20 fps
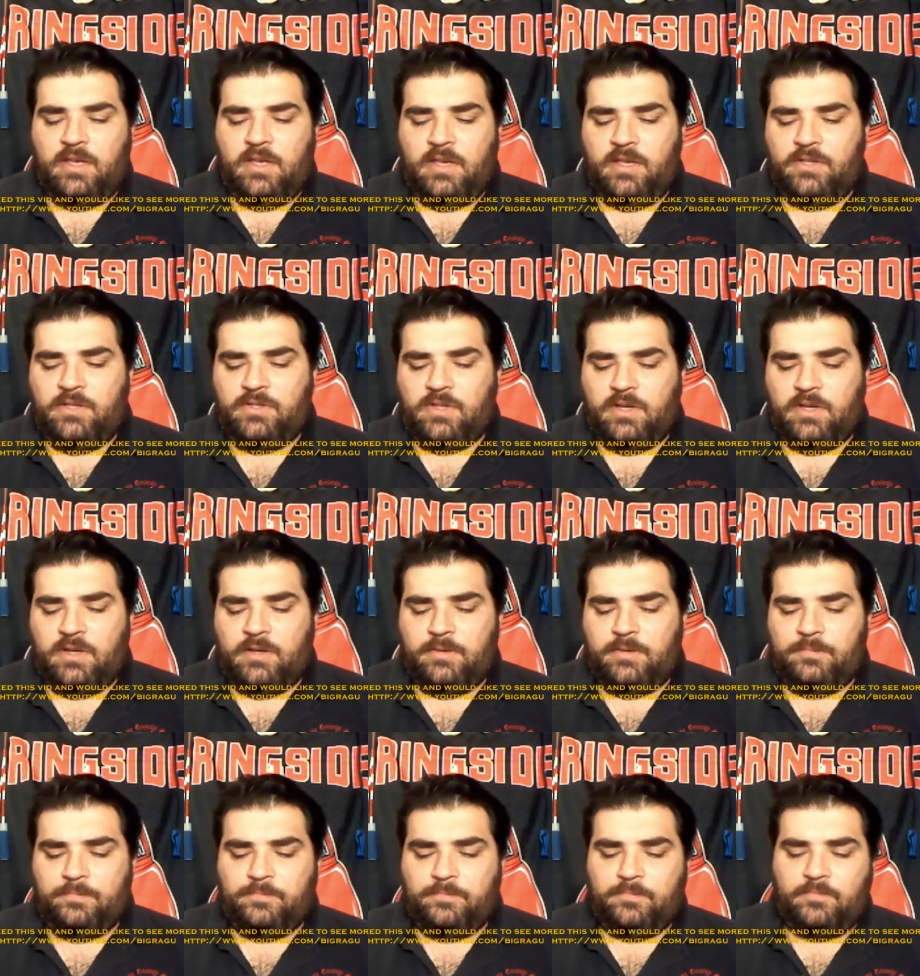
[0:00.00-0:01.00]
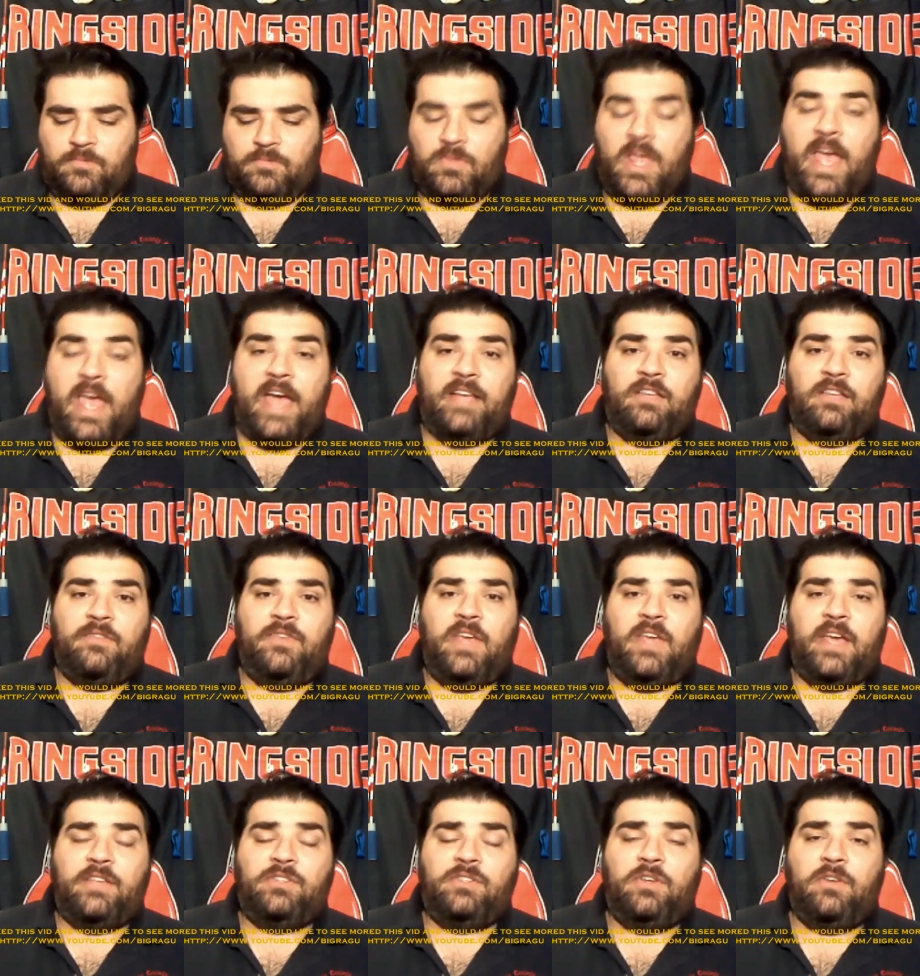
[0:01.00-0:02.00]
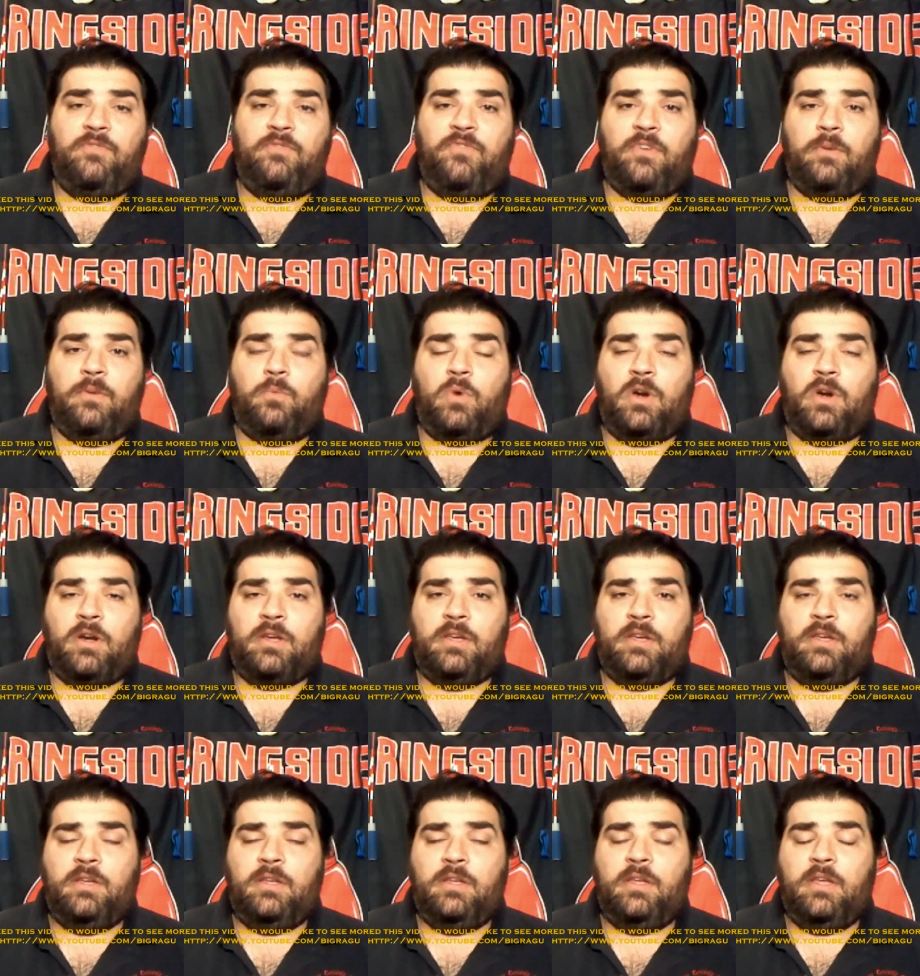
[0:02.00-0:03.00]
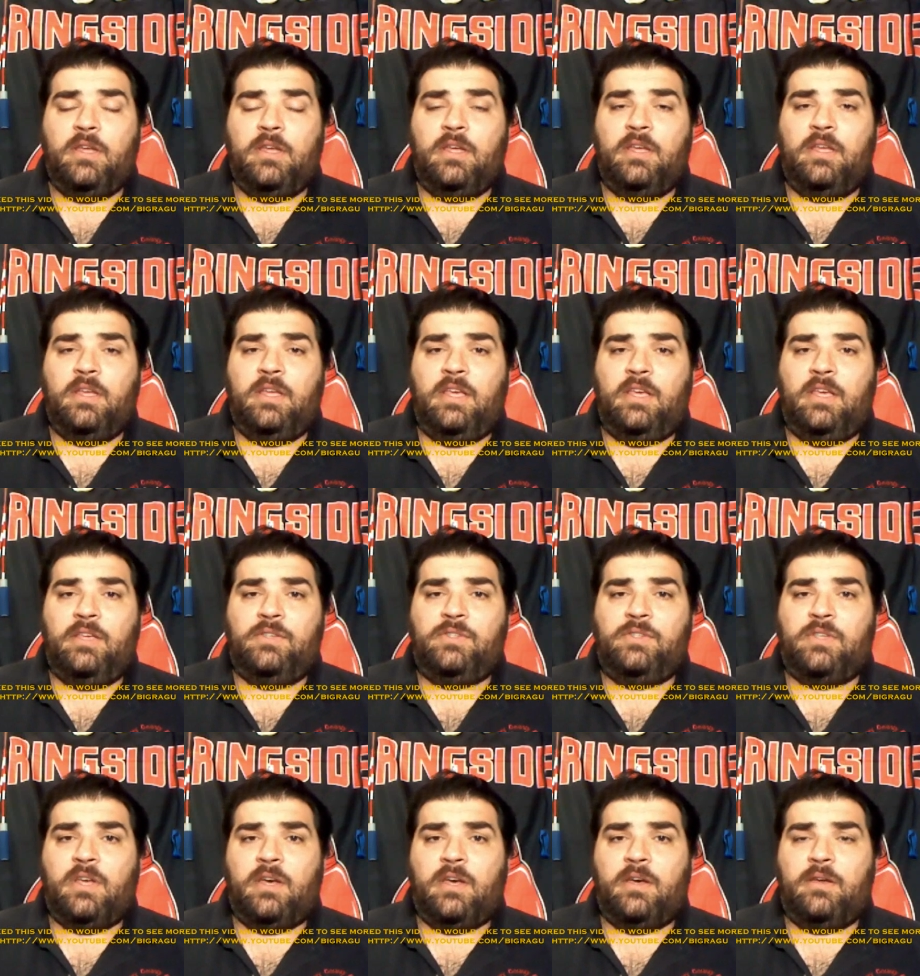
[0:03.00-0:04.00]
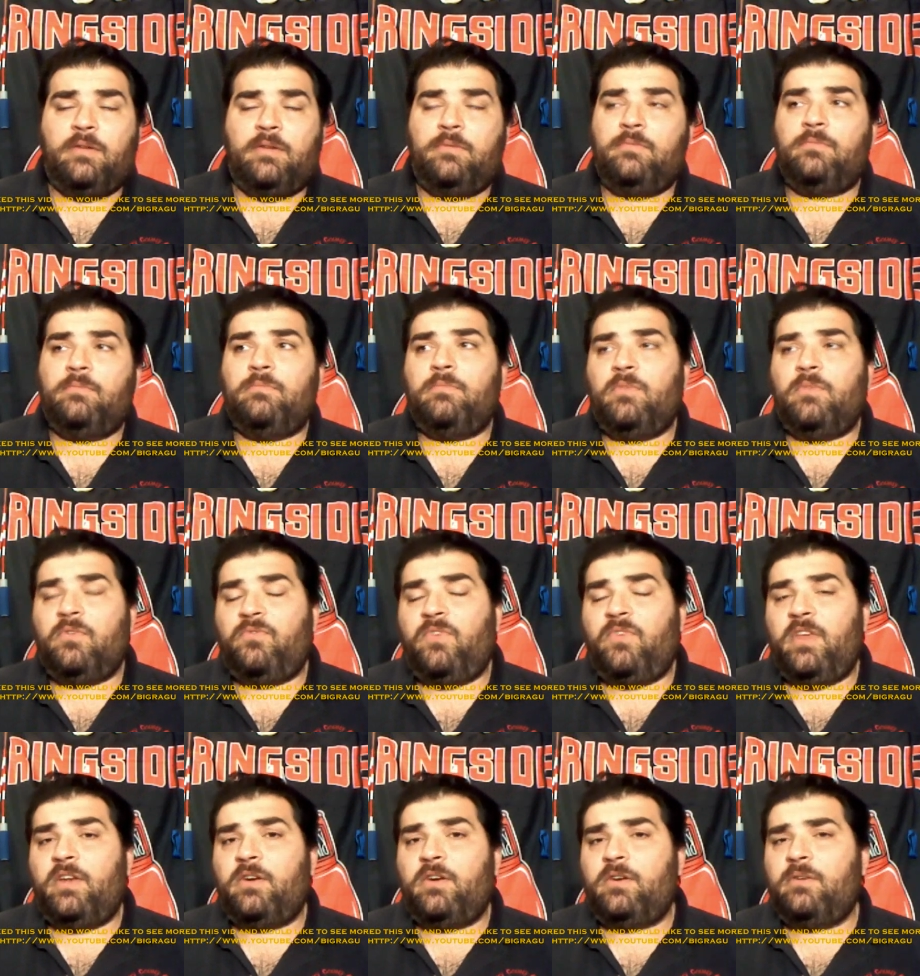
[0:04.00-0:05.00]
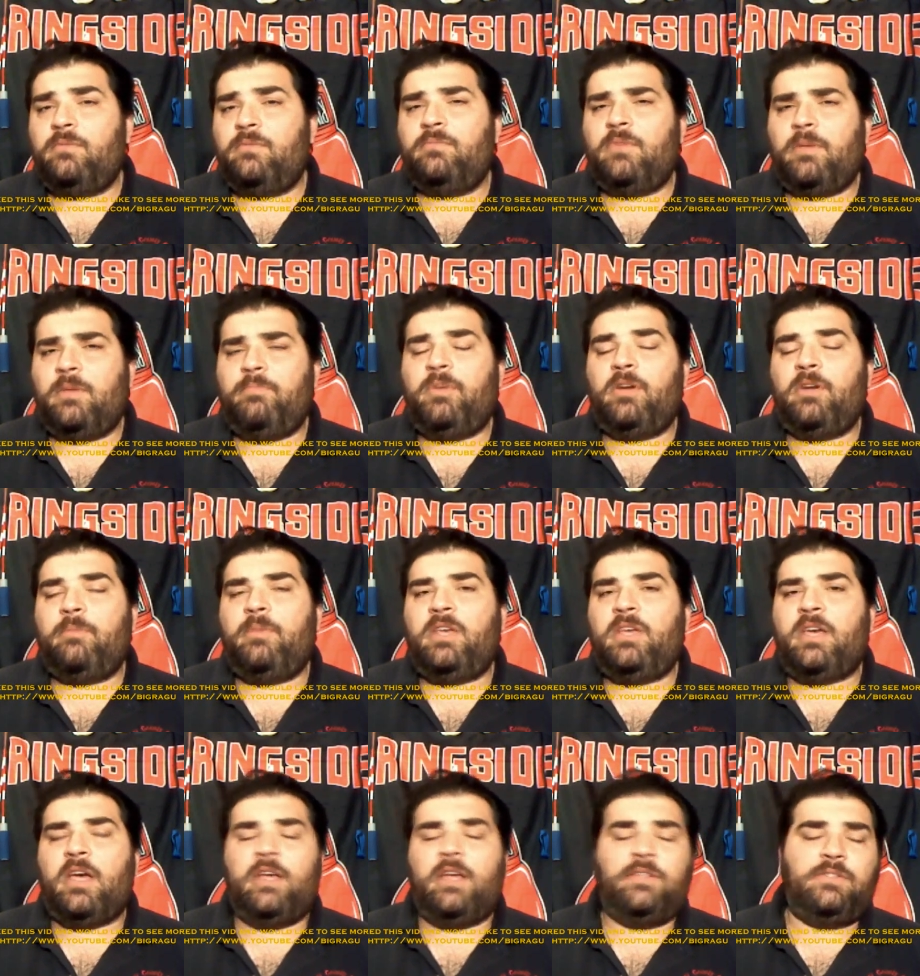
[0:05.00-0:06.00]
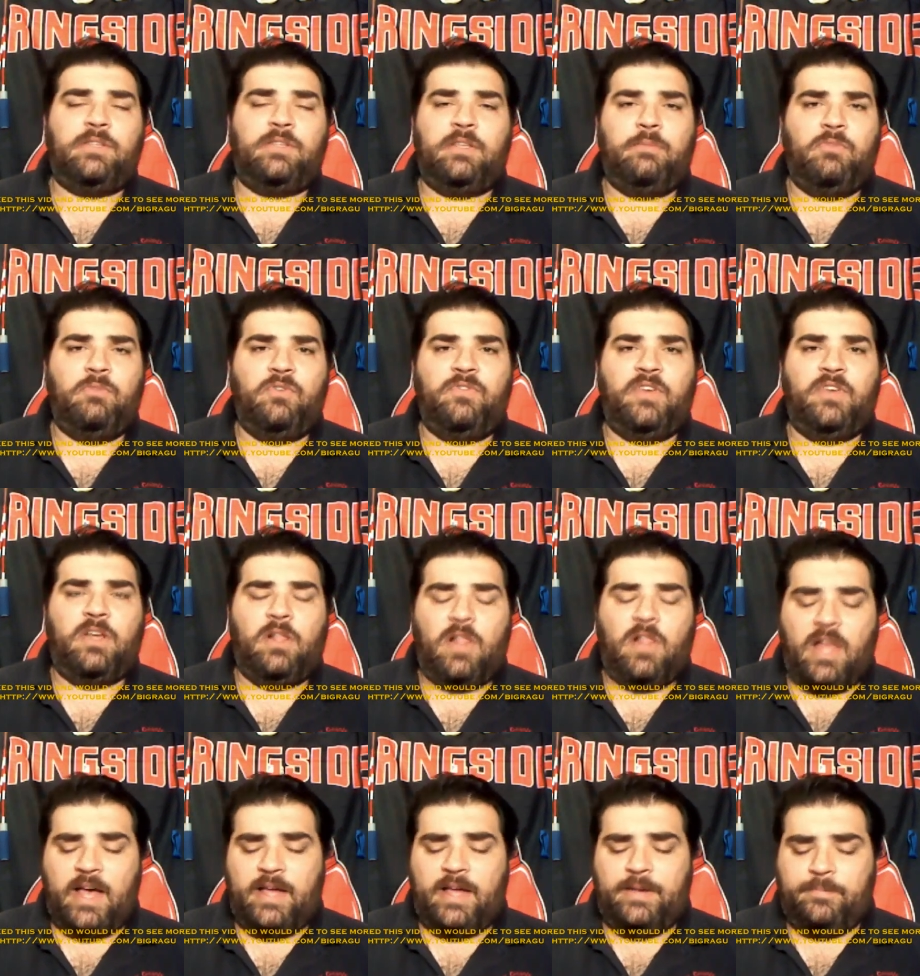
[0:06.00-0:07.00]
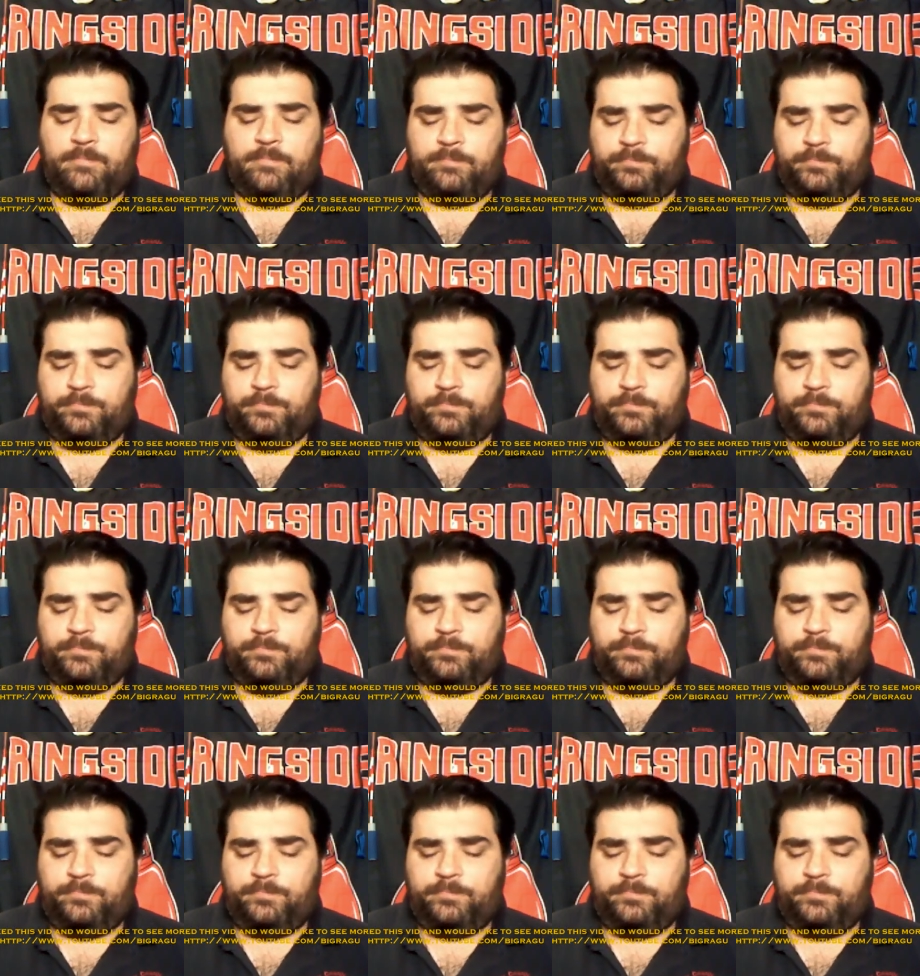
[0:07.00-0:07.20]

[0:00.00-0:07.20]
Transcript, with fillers: He's uh. active, he has good footwork. His uh, feet are, appear to be constantly moving a lot.